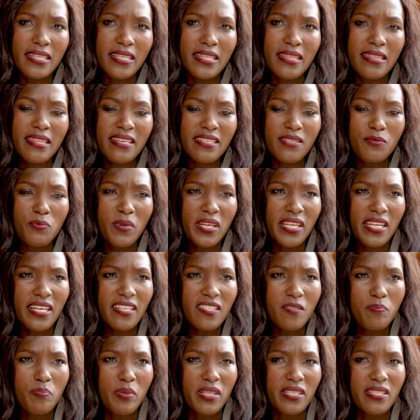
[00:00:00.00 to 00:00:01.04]
there is one
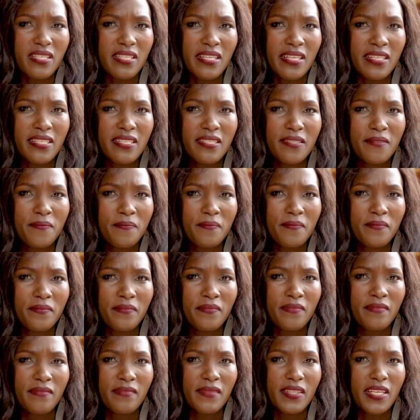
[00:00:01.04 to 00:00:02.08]
aspect that
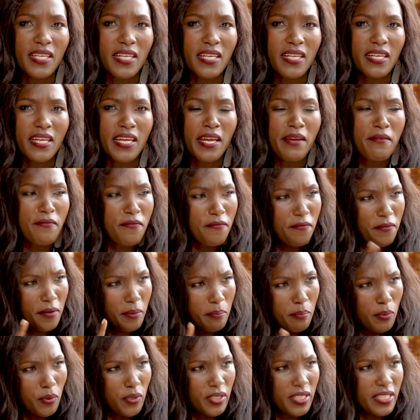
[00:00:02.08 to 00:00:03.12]

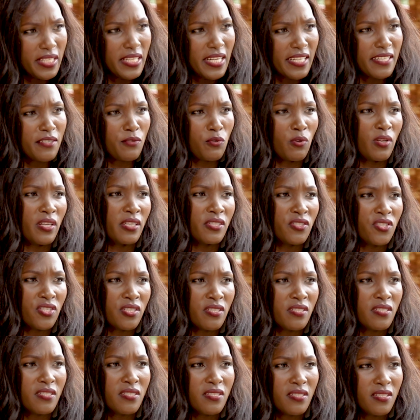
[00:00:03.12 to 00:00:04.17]
everybody
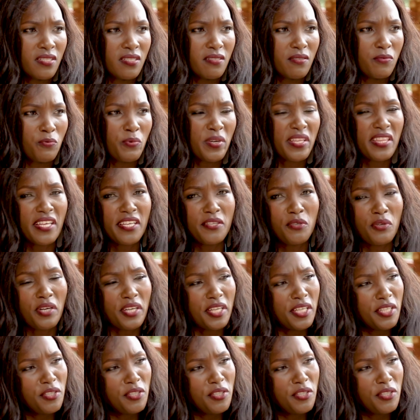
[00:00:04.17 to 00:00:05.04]
acknowledges, whether you are